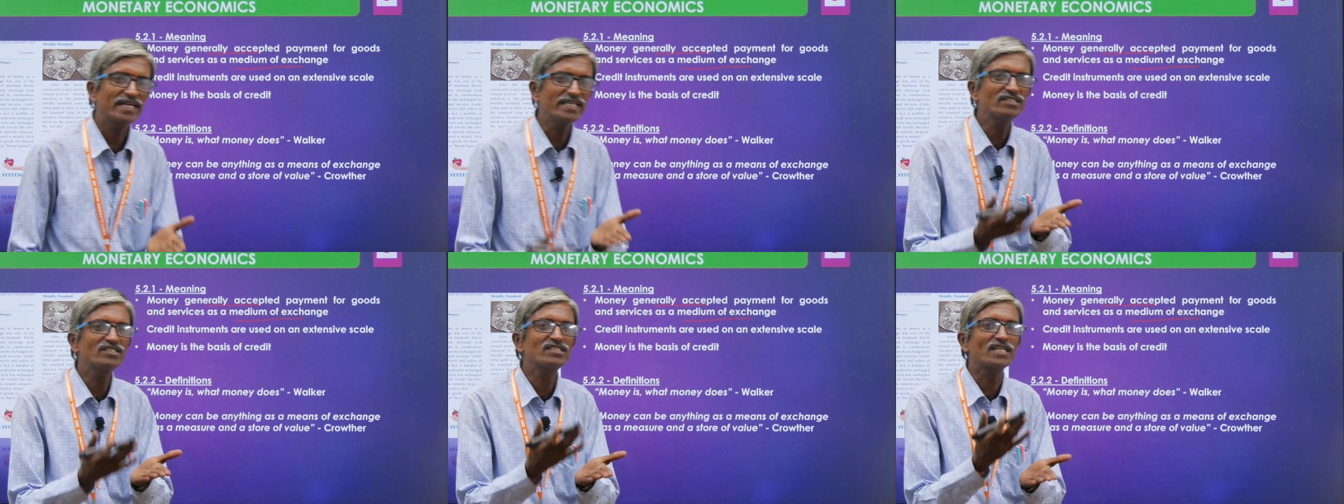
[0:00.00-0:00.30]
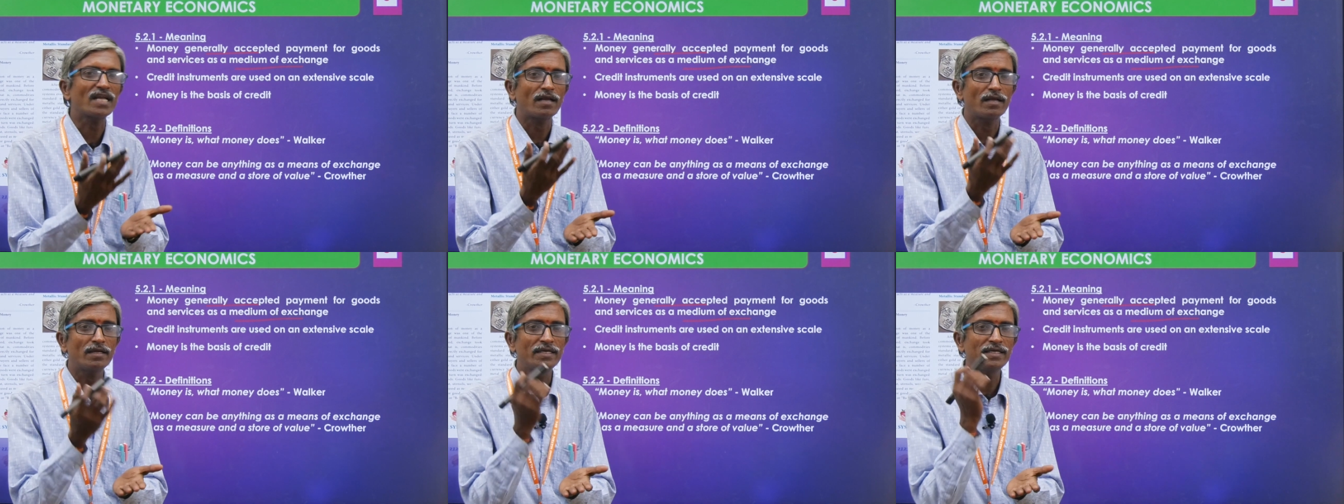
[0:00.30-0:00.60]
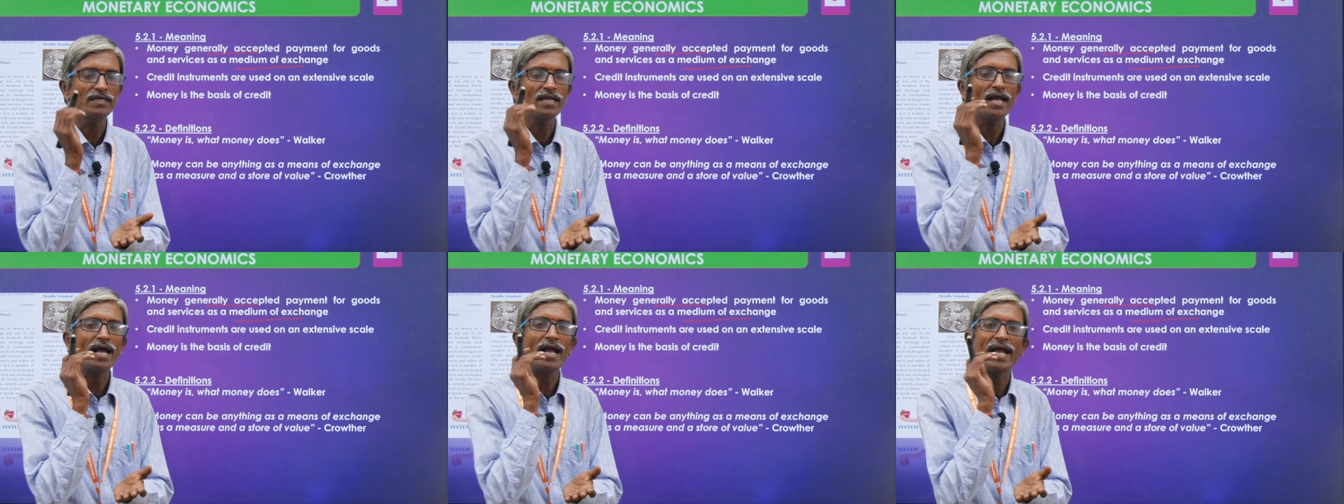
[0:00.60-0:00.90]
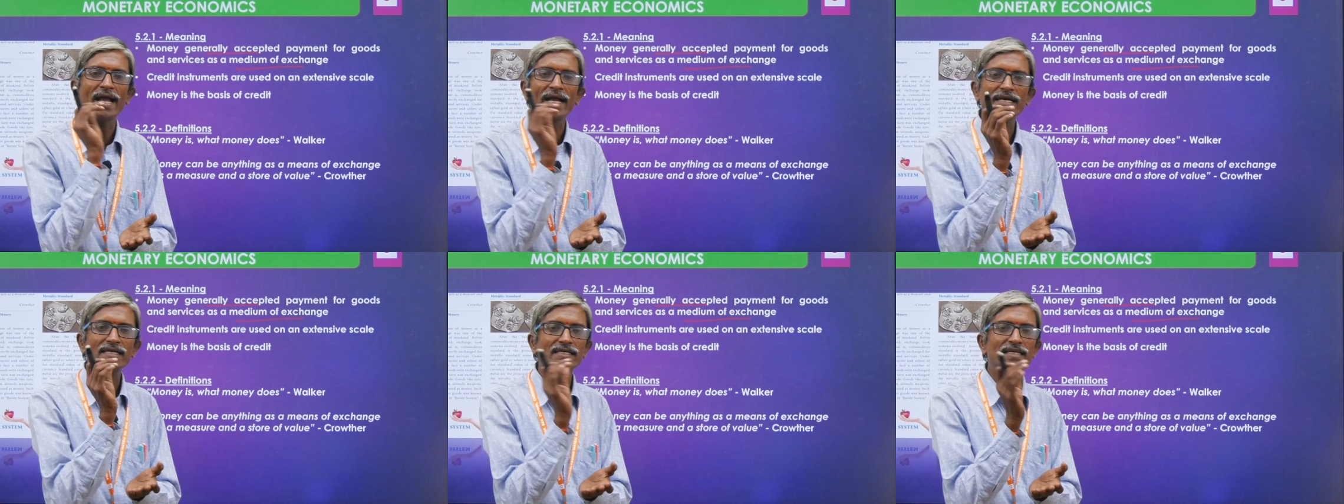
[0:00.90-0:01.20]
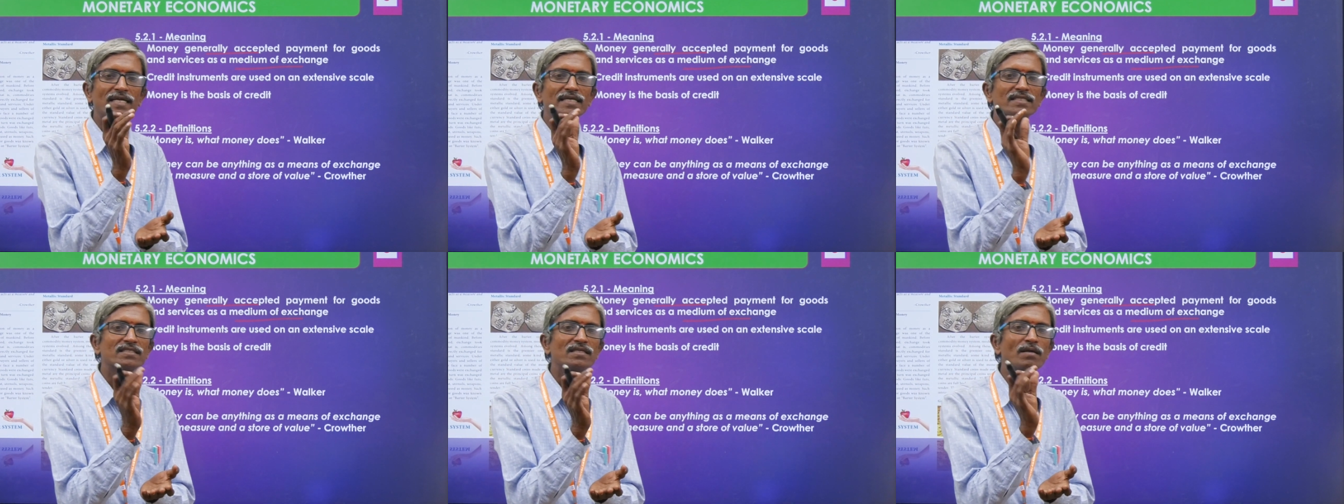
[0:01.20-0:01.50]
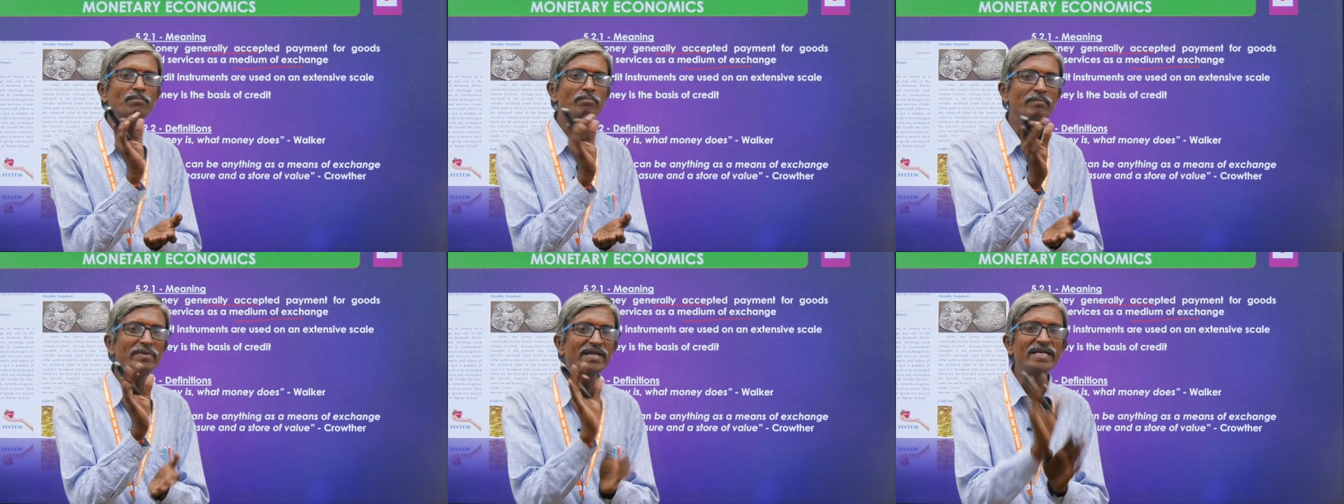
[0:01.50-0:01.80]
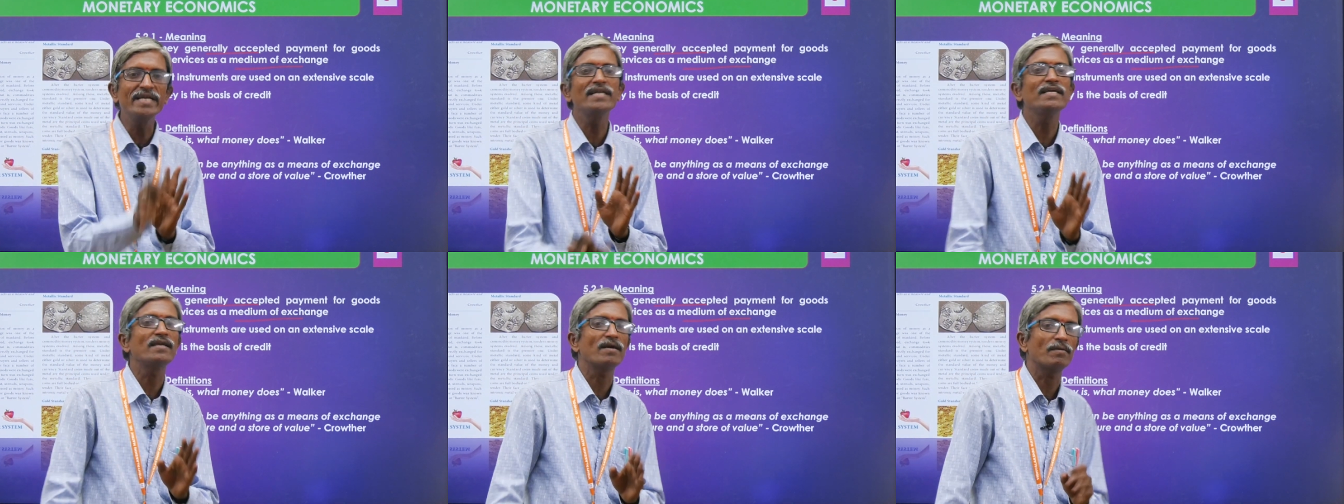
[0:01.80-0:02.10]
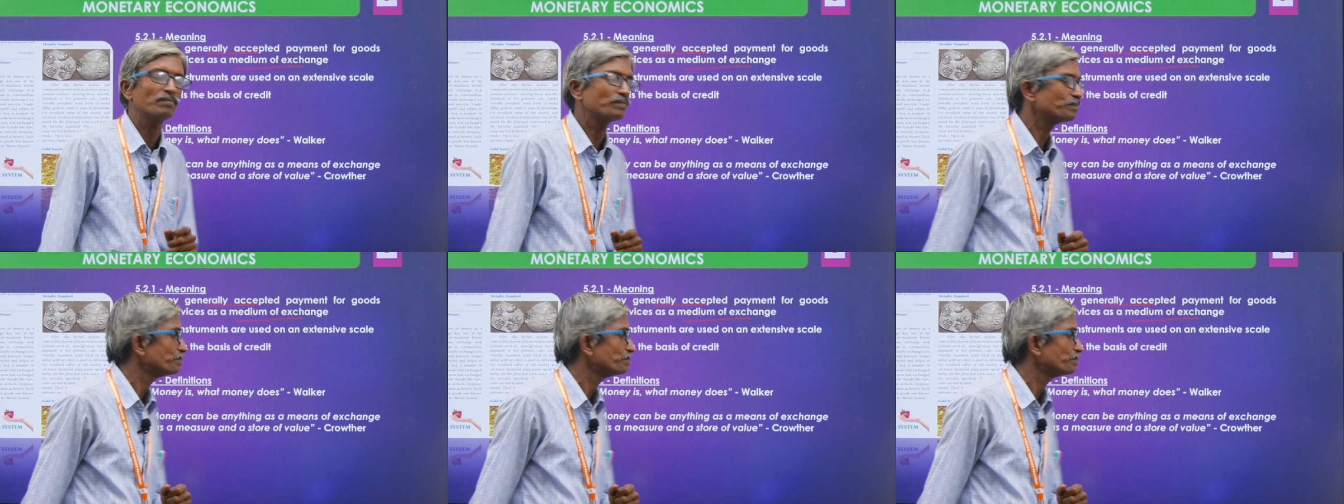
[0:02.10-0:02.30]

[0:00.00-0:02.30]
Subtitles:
It acts as a medium.